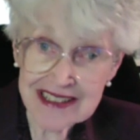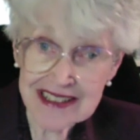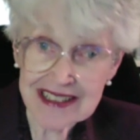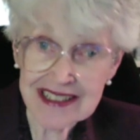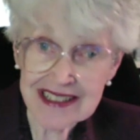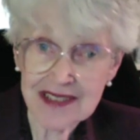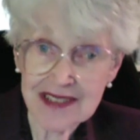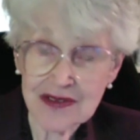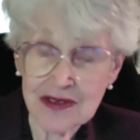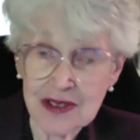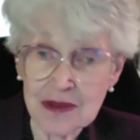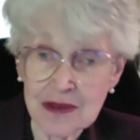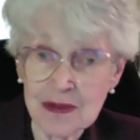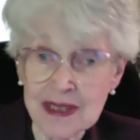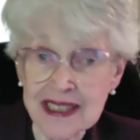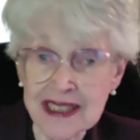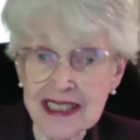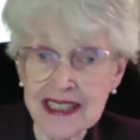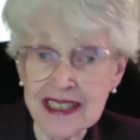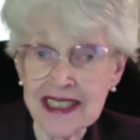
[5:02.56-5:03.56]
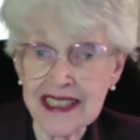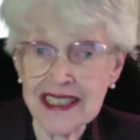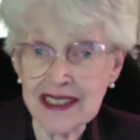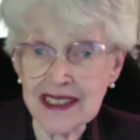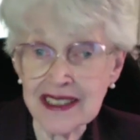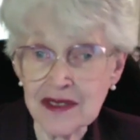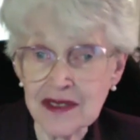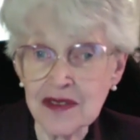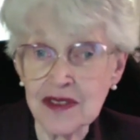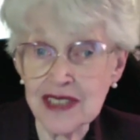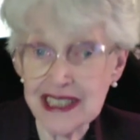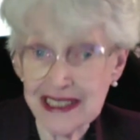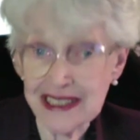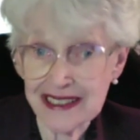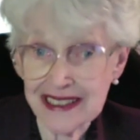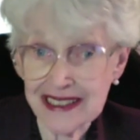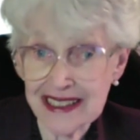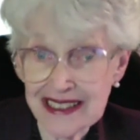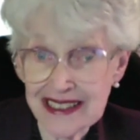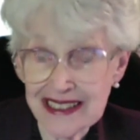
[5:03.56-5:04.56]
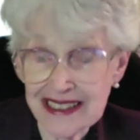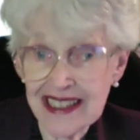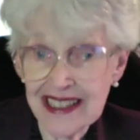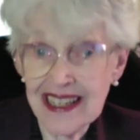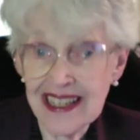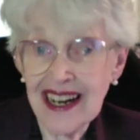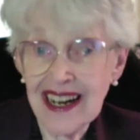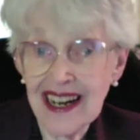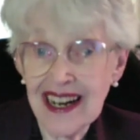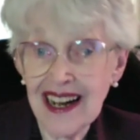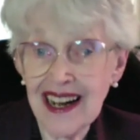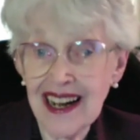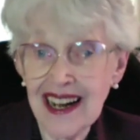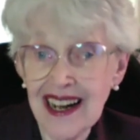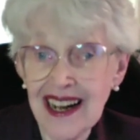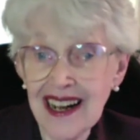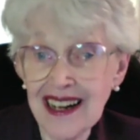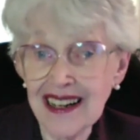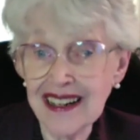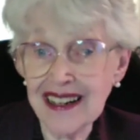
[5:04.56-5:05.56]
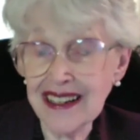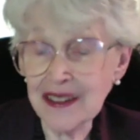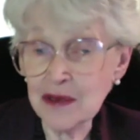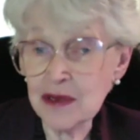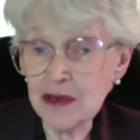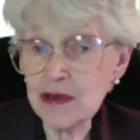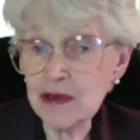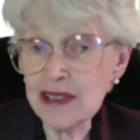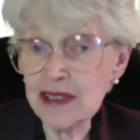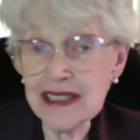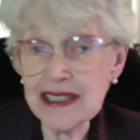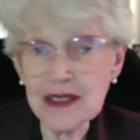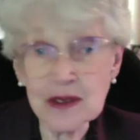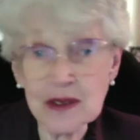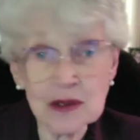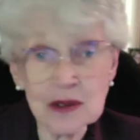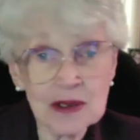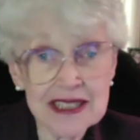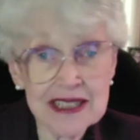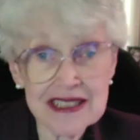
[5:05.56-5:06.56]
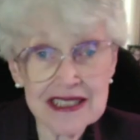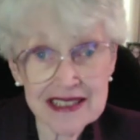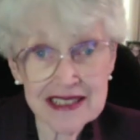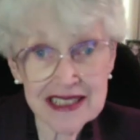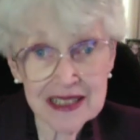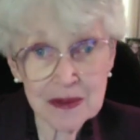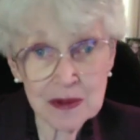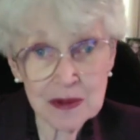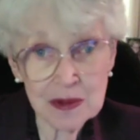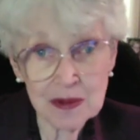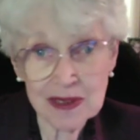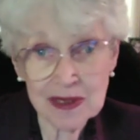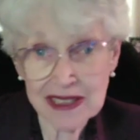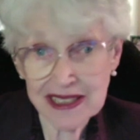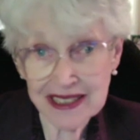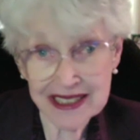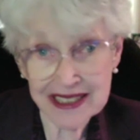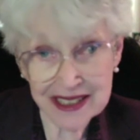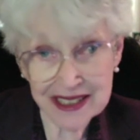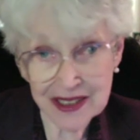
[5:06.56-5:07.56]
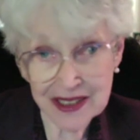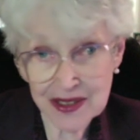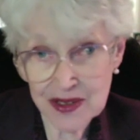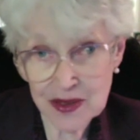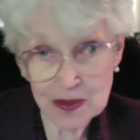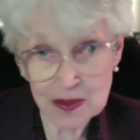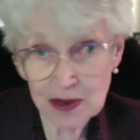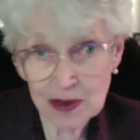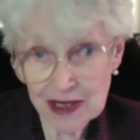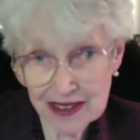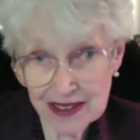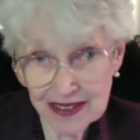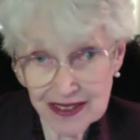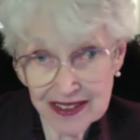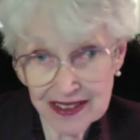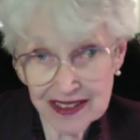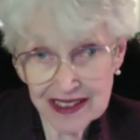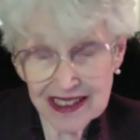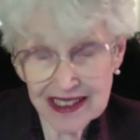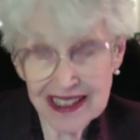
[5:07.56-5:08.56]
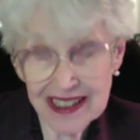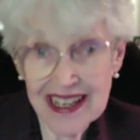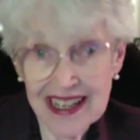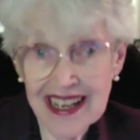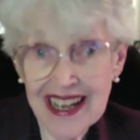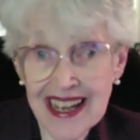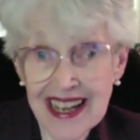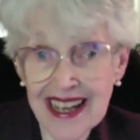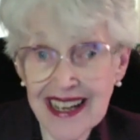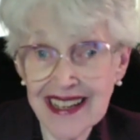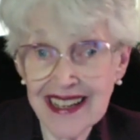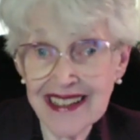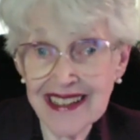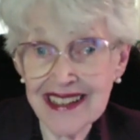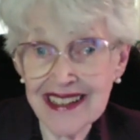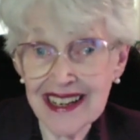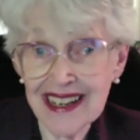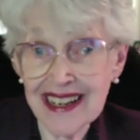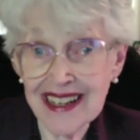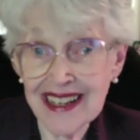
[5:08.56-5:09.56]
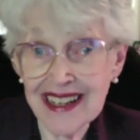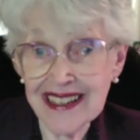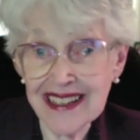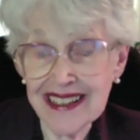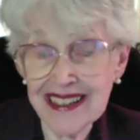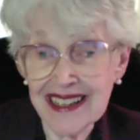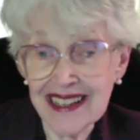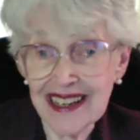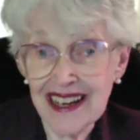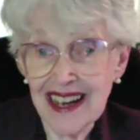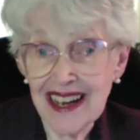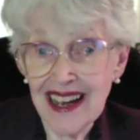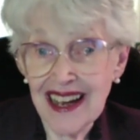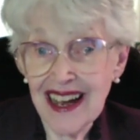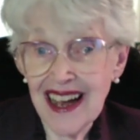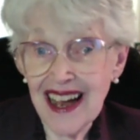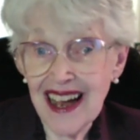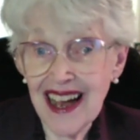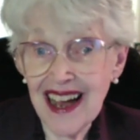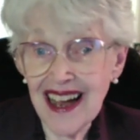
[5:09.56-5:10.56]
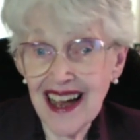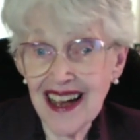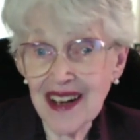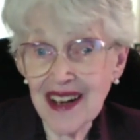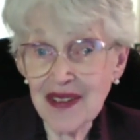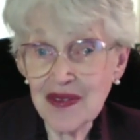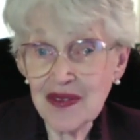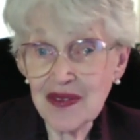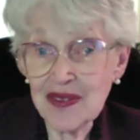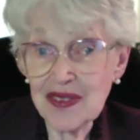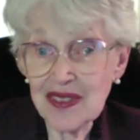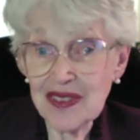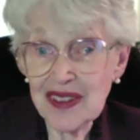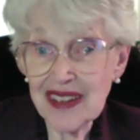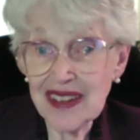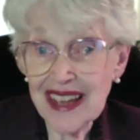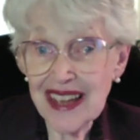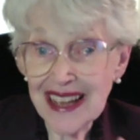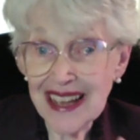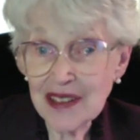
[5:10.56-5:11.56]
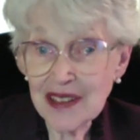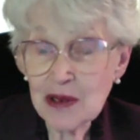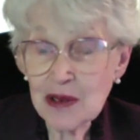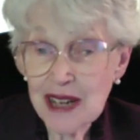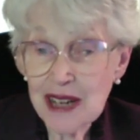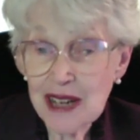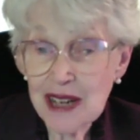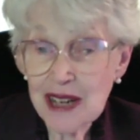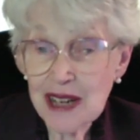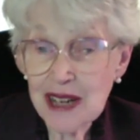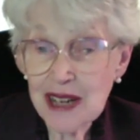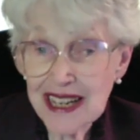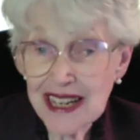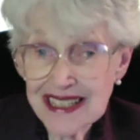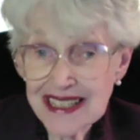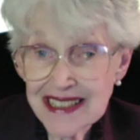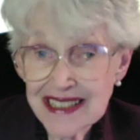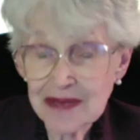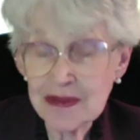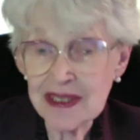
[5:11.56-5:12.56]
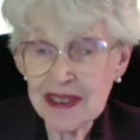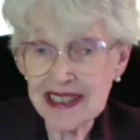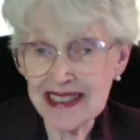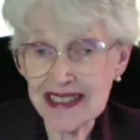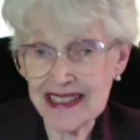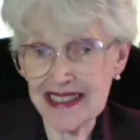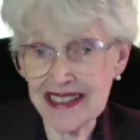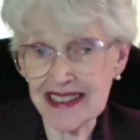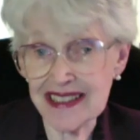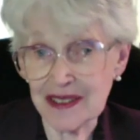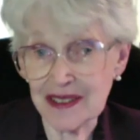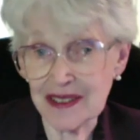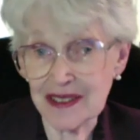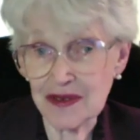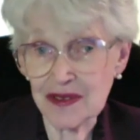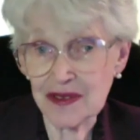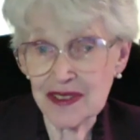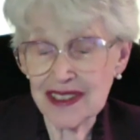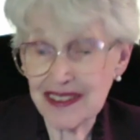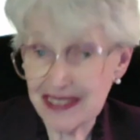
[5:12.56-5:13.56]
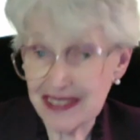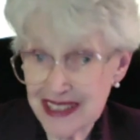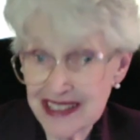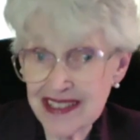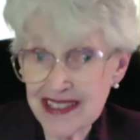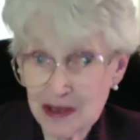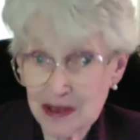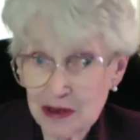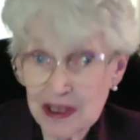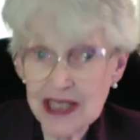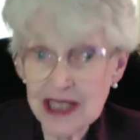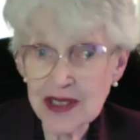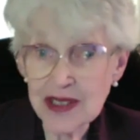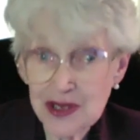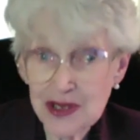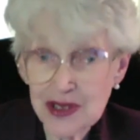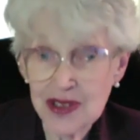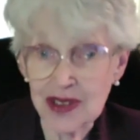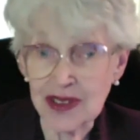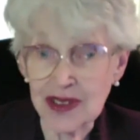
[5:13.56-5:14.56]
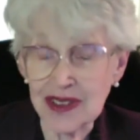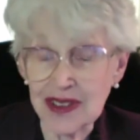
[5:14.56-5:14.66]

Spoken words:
from my native Vienna. And we really only escaped by a hair's breadth. And I had to ask myself this question,